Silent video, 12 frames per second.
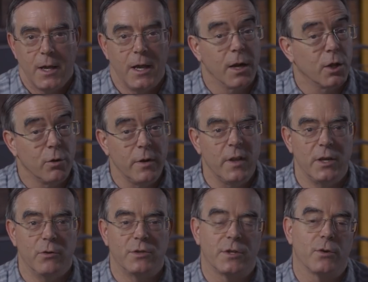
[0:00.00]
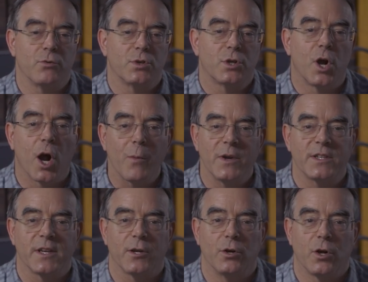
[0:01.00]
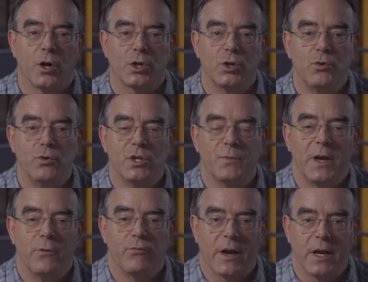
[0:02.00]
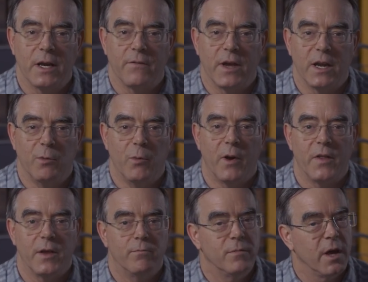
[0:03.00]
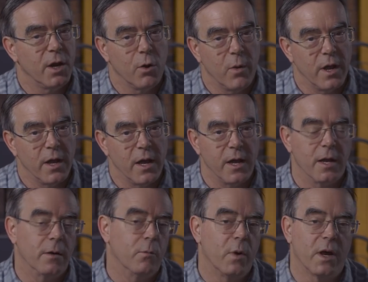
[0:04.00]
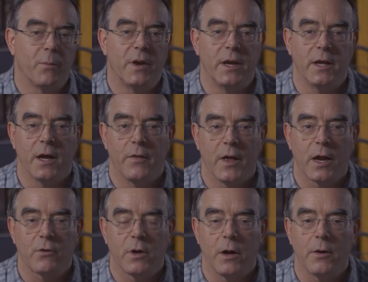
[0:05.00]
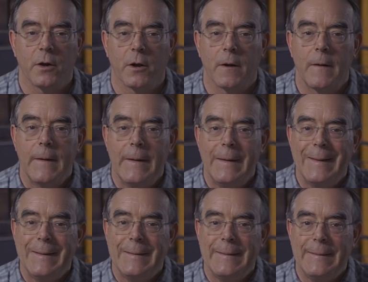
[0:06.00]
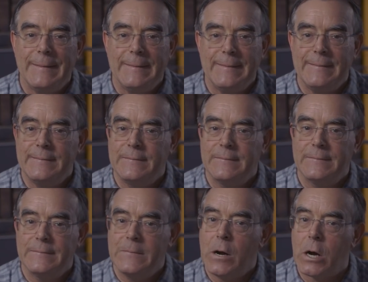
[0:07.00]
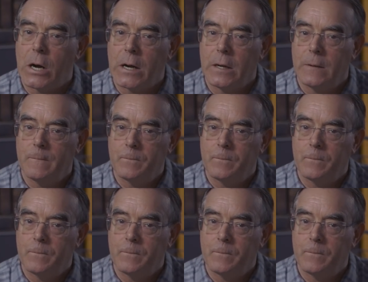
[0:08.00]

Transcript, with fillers: including the news that those carbon cycle cartoons made readily available by the NOAA and Wikipedia and that crowd are uh, wrong.